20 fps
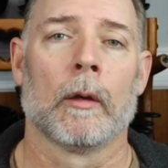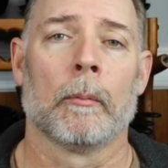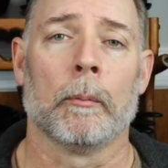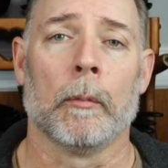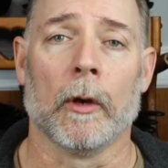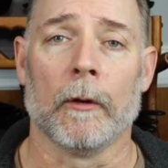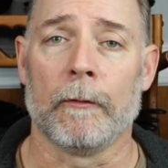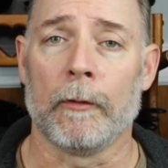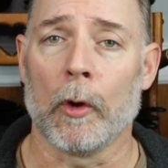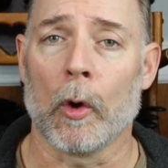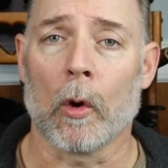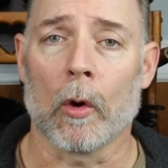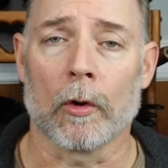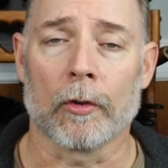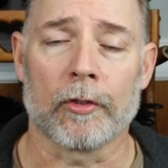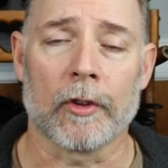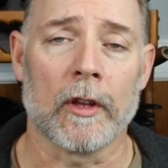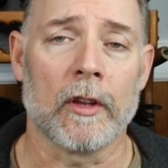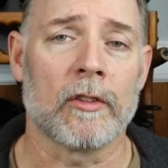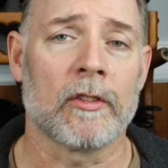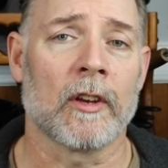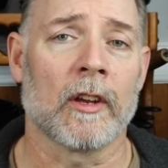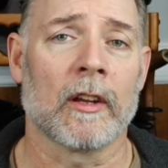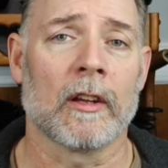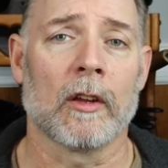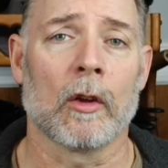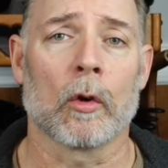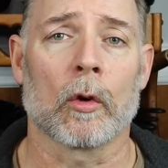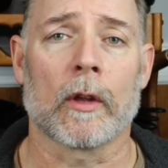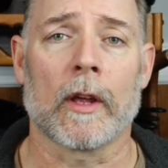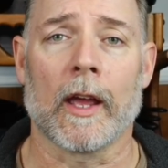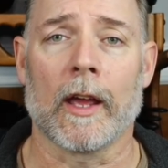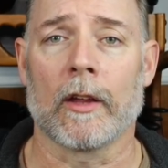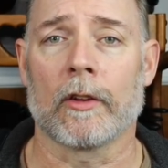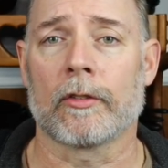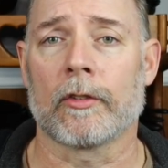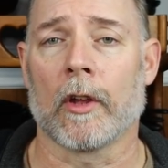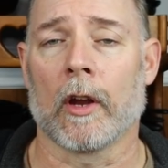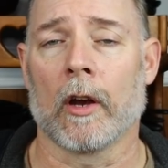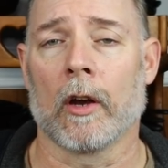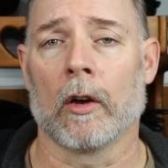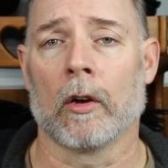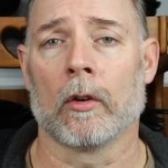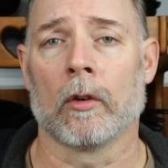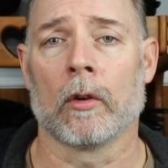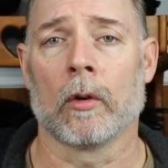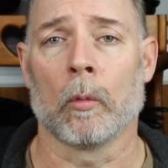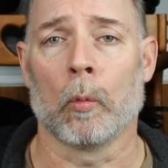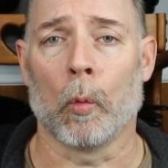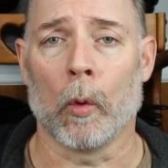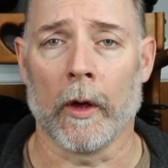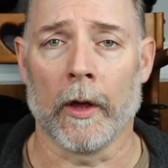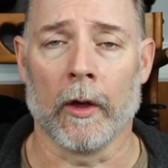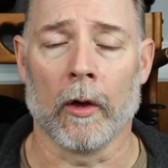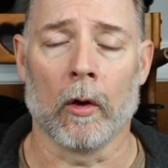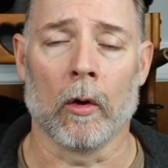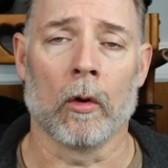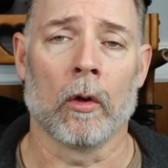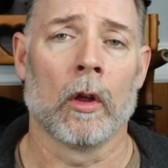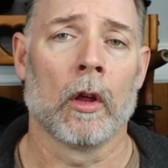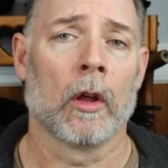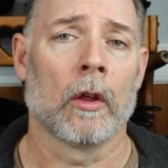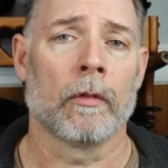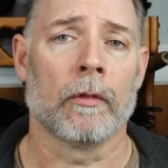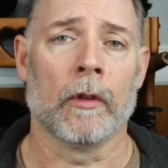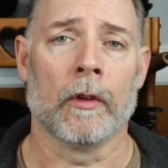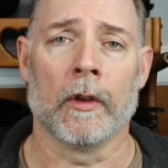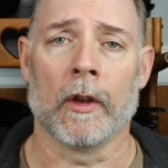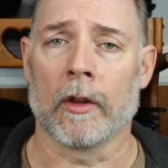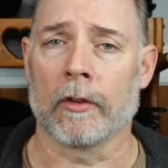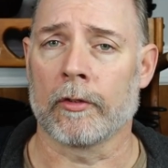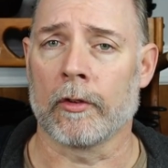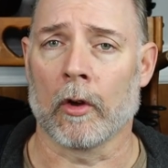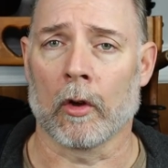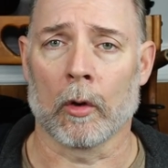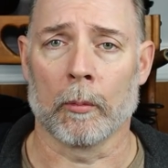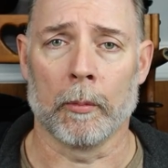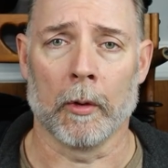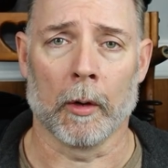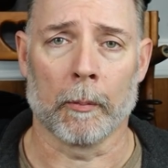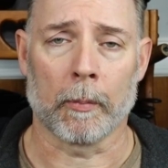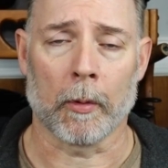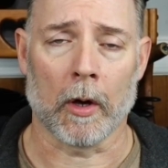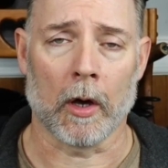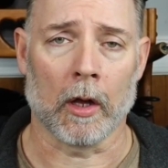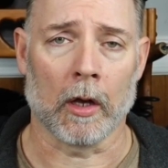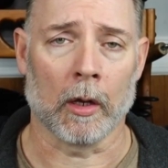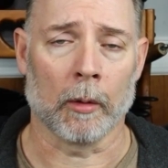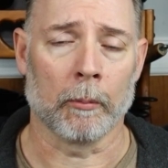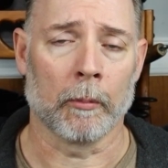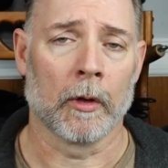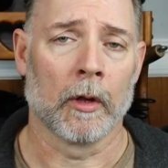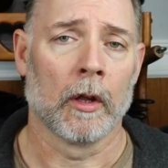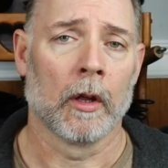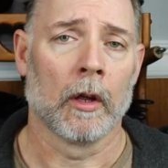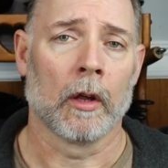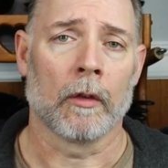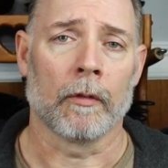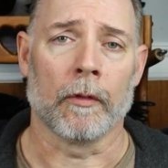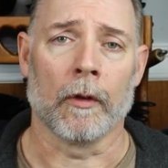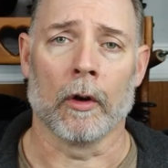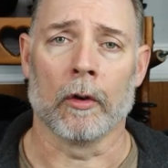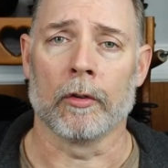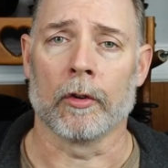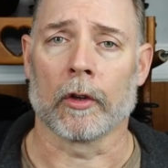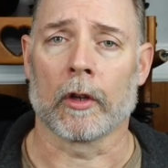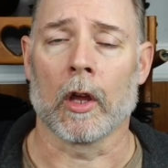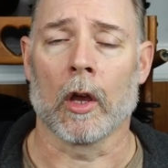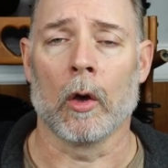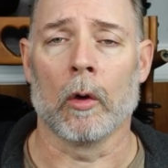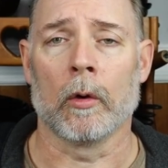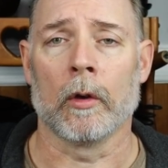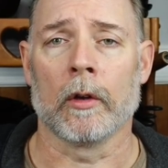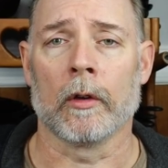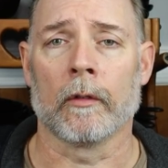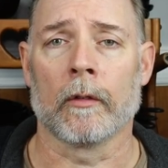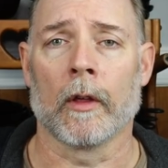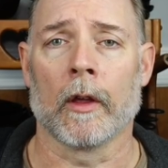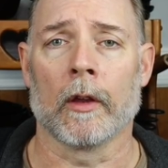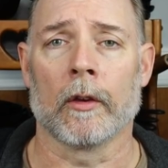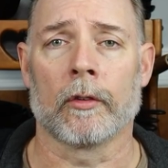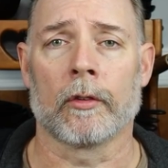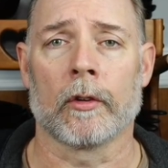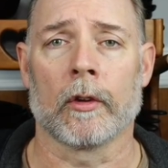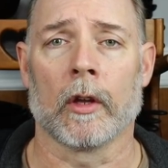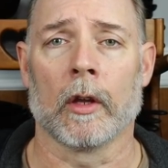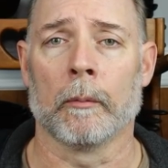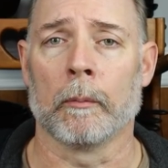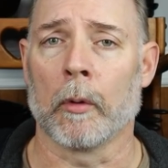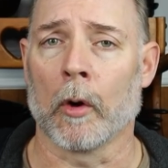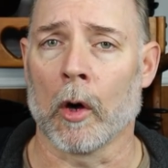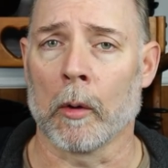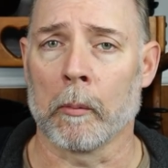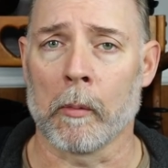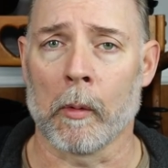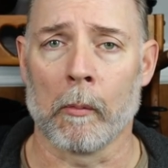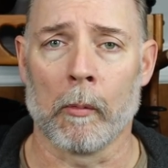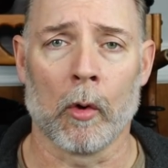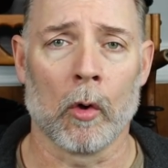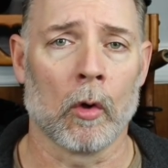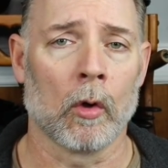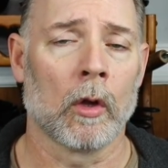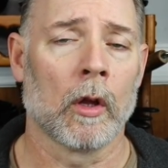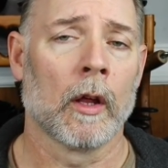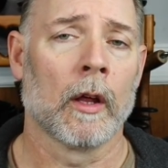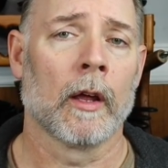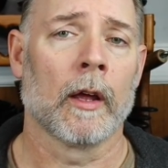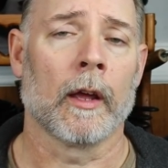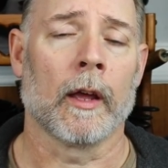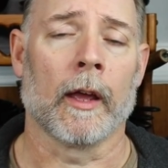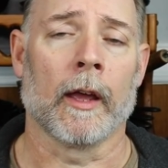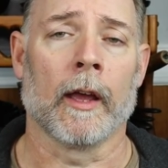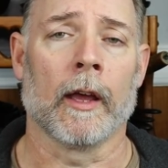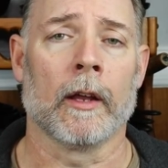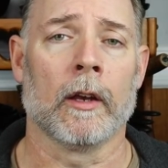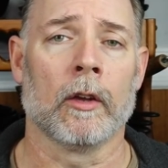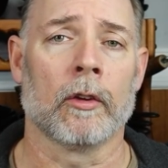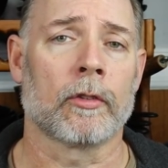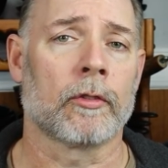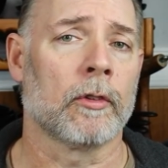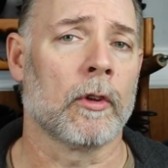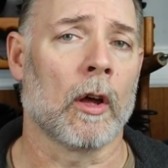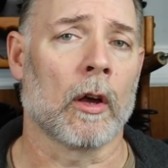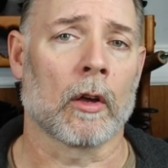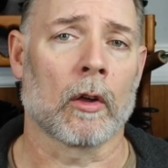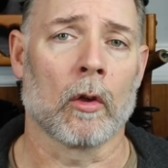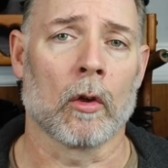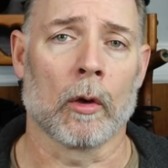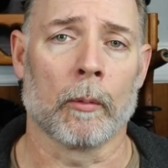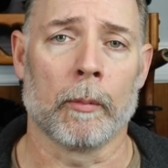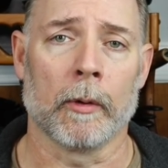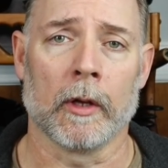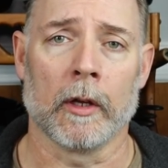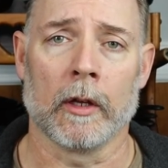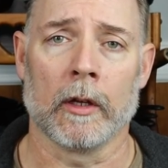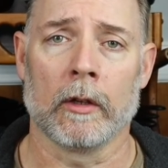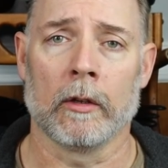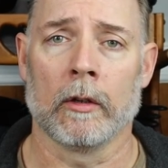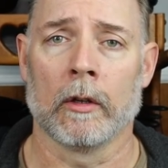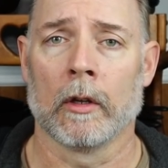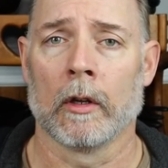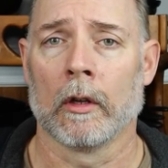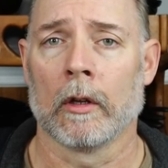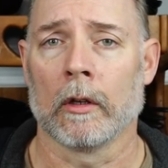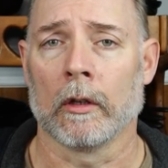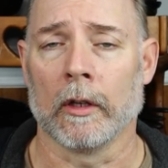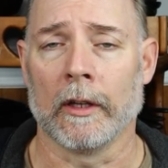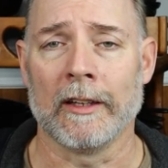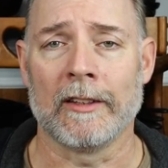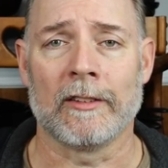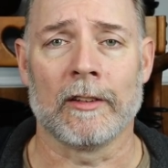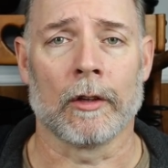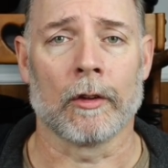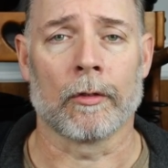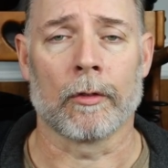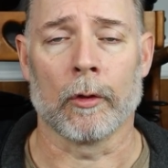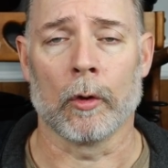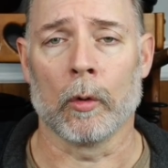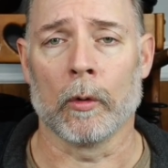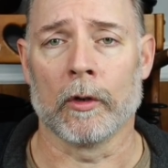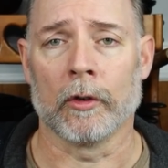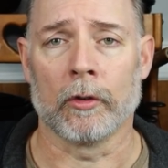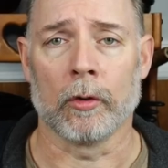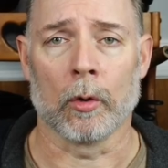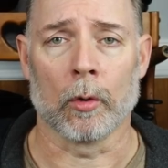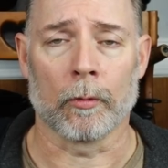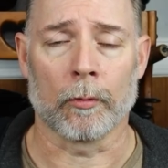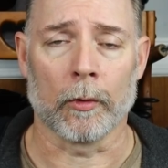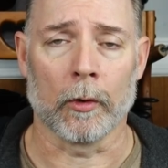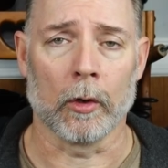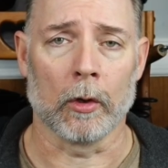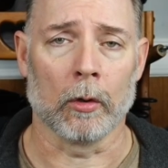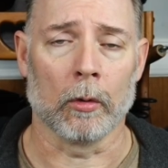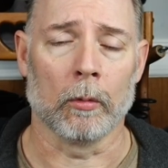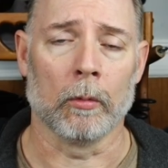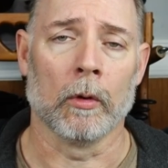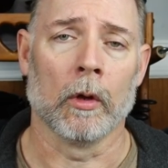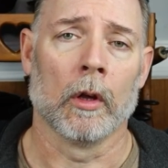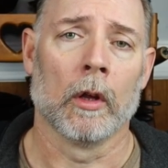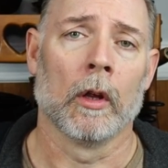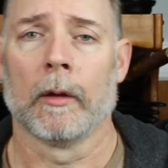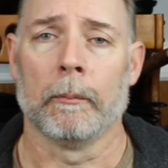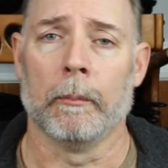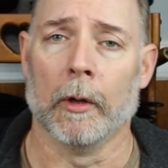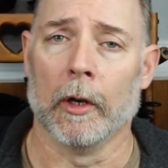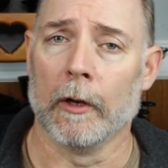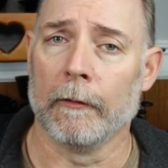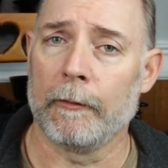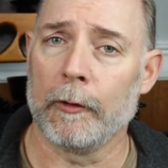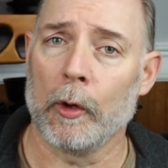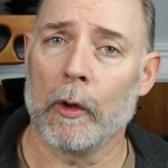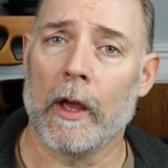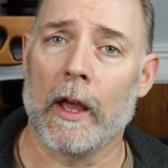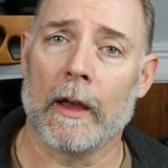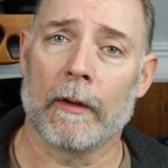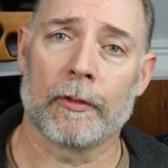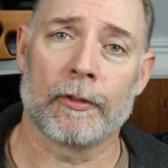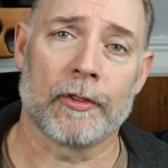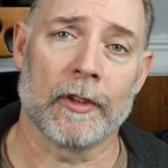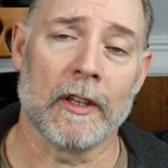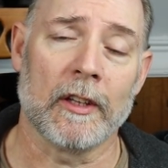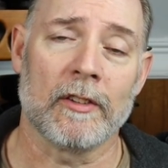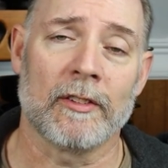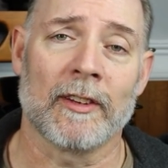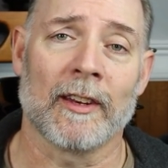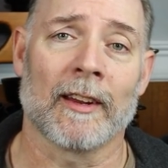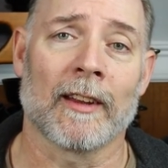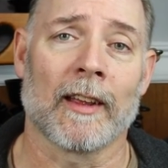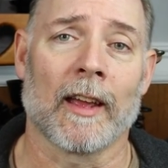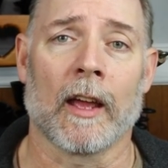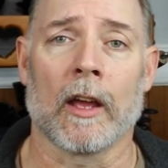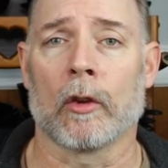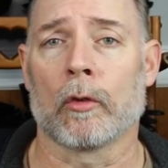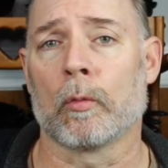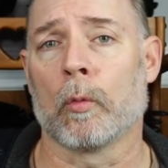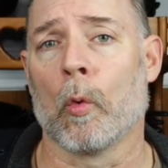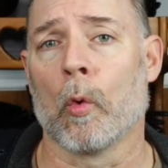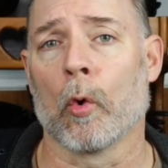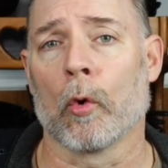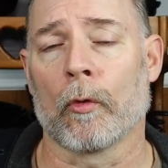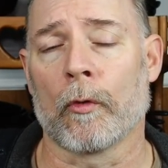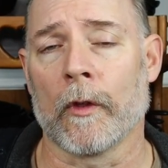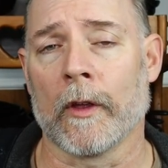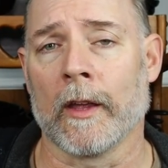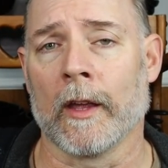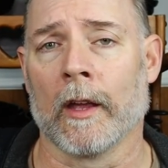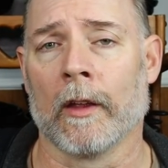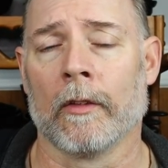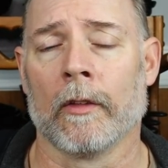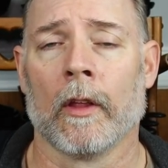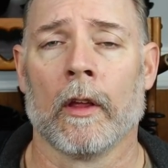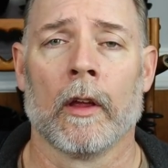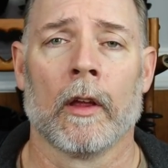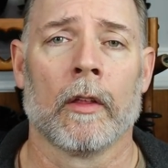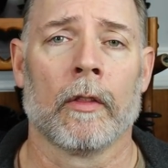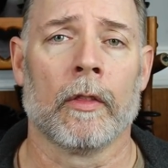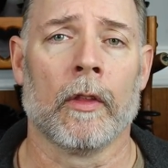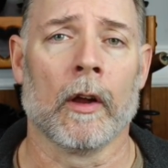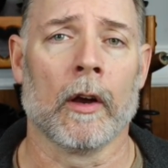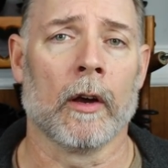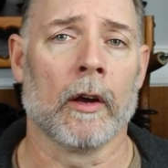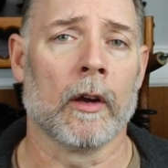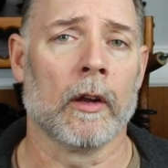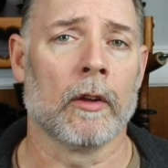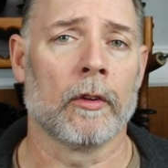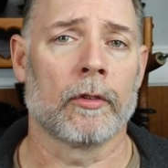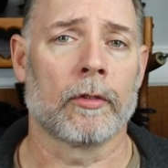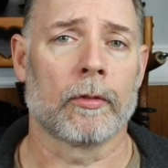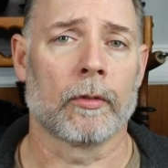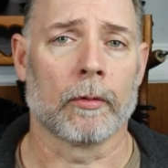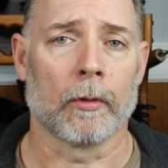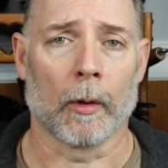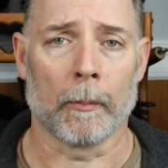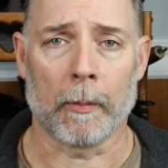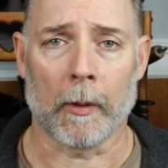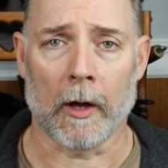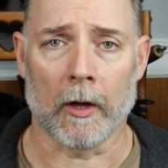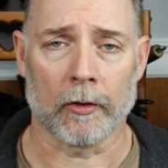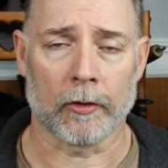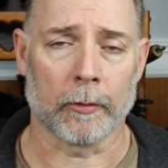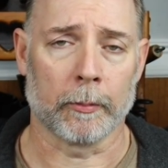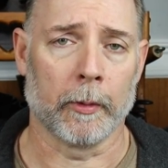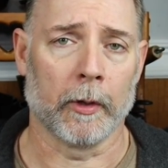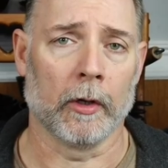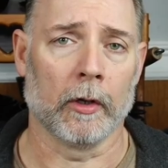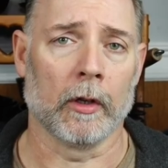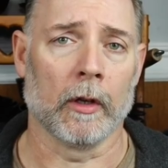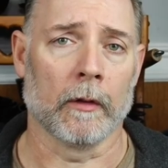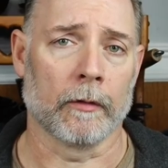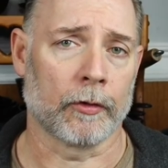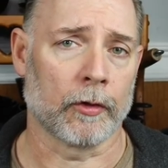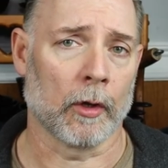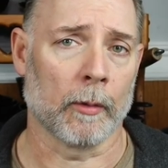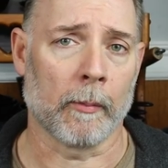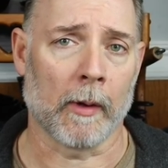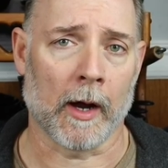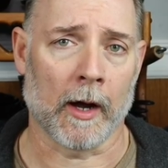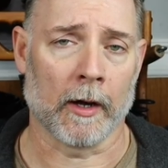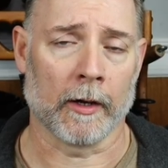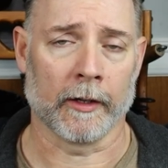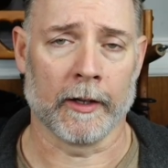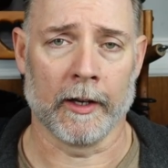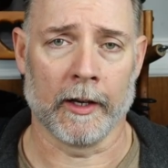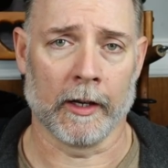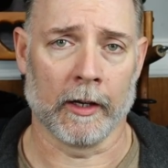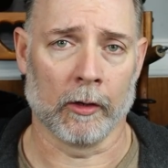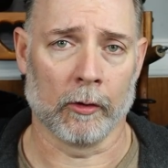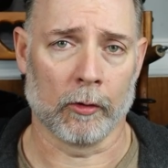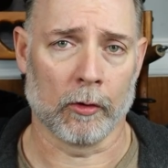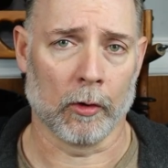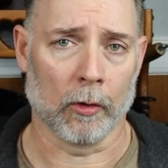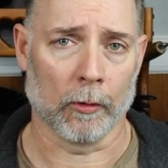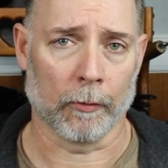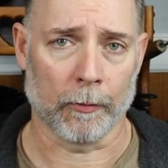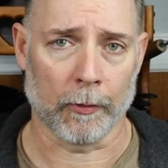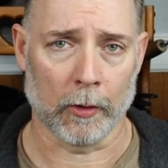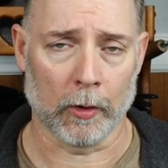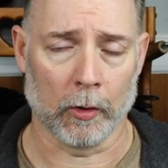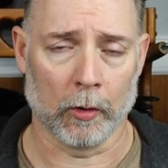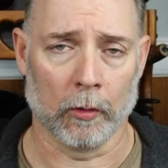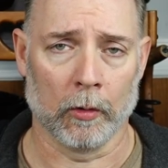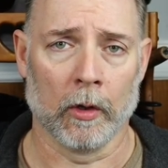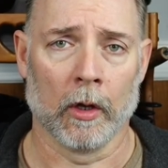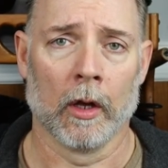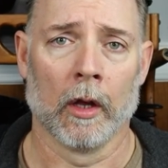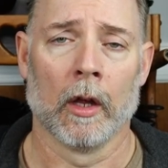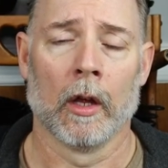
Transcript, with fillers: But if you are seasoning your cast iron well, then that's not going to be a problem. There's a coating that's impermeable and it's not going to be leaching through into your food. But if you have seasoning that has wore thin, there is a possibility of some iron getting into your food.